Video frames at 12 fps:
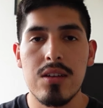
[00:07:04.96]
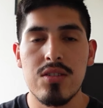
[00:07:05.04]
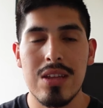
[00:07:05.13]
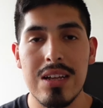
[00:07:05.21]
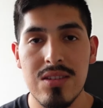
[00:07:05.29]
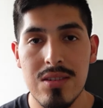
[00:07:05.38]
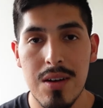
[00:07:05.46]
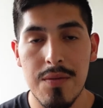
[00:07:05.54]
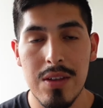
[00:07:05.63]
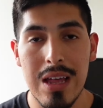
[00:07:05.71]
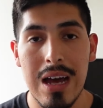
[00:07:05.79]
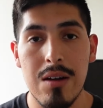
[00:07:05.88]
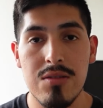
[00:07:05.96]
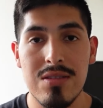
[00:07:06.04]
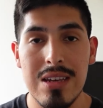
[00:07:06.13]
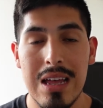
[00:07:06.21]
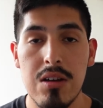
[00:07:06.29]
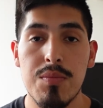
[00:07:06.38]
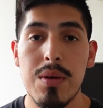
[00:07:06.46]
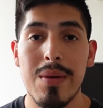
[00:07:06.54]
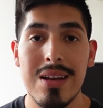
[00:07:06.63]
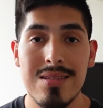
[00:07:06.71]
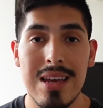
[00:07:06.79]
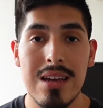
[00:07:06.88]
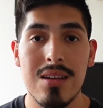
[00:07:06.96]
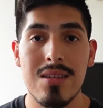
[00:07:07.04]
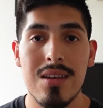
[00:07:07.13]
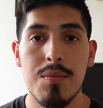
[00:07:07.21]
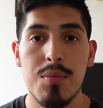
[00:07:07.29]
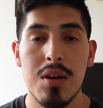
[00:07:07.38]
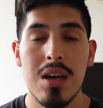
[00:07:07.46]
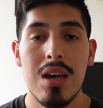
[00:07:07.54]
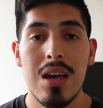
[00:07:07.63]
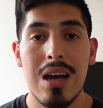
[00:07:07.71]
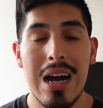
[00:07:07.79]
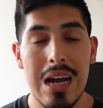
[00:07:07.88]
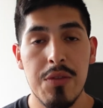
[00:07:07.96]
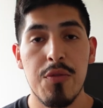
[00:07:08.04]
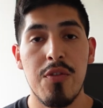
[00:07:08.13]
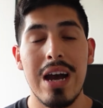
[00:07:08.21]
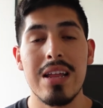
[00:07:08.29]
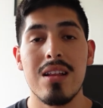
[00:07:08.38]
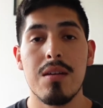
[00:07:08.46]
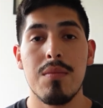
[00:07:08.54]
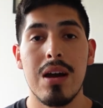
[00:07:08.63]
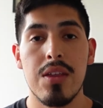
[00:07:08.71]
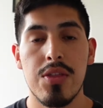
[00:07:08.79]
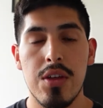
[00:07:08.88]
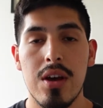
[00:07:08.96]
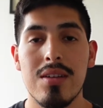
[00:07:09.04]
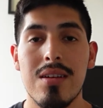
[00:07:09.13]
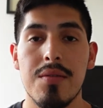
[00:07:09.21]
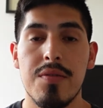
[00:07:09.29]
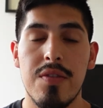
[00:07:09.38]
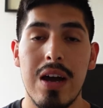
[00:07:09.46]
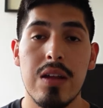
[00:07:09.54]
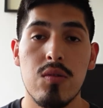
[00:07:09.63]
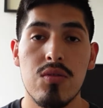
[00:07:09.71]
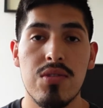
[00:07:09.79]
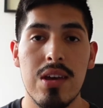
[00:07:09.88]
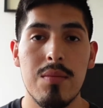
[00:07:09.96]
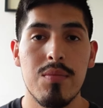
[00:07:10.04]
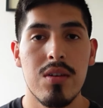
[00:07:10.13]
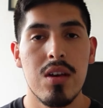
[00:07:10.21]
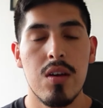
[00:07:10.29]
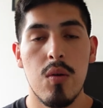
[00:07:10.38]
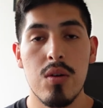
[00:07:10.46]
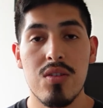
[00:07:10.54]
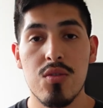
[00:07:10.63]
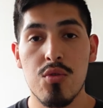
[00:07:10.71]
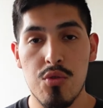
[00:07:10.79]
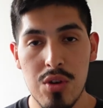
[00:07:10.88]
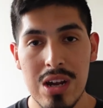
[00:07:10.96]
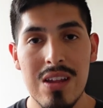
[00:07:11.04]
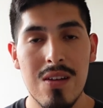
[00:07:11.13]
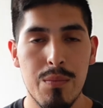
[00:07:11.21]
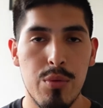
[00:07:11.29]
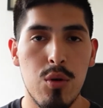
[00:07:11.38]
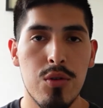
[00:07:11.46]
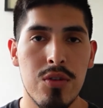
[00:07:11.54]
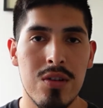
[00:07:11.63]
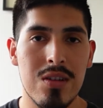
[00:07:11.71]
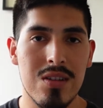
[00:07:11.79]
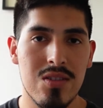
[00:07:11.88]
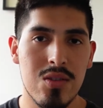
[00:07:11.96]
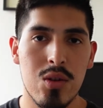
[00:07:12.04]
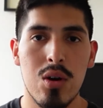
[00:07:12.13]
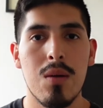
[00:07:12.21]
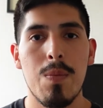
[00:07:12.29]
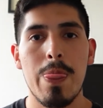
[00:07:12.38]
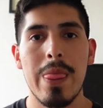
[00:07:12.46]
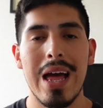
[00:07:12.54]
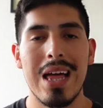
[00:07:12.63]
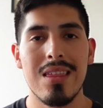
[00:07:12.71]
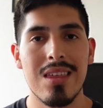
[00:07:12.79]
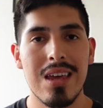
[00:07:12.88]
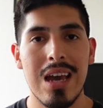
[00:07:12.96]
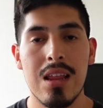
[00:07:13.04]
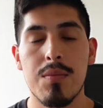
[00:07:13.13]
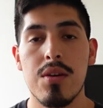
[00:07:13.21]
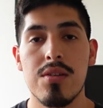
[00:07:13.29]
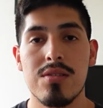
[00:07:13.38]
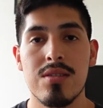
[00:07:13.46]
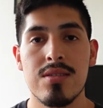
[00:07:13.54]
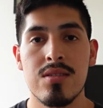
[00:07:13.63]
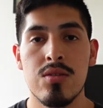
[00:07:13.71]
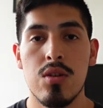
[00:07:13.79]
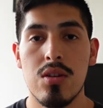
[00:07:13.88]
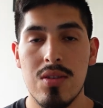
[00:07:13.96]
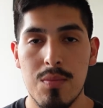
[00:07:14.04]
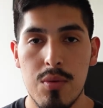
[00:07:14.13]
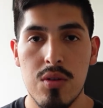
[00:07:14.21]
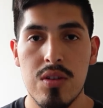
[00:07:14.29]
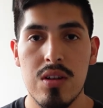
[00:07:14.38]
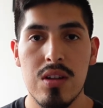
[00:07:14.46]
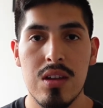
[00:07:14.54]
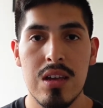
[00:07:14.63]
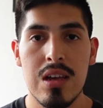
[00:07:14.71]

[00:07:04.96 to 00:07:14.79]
So that's something that I would say that would be my second tip. And finally, my third and final tip, which is really important. It's not at the end because it's not important,